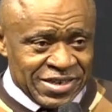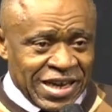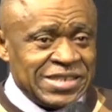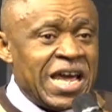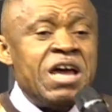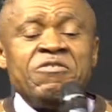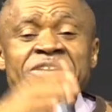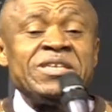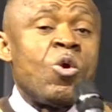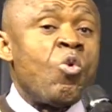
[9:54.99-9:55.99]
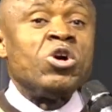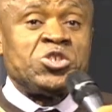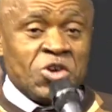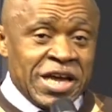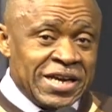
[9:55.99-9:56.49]
that everything work
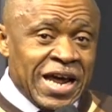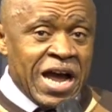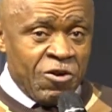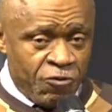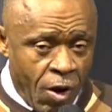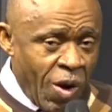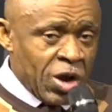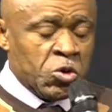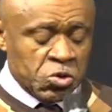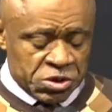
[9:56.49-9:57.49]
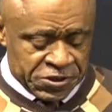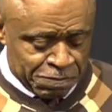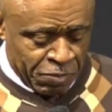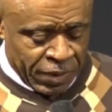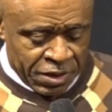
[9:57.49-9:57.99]
together for our good.
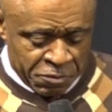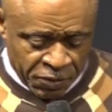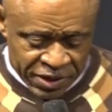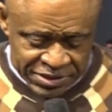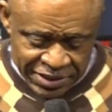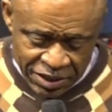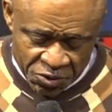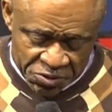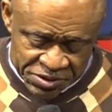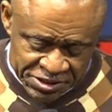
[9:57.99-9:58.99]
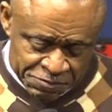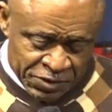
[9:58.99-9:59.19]
Praise the Lord.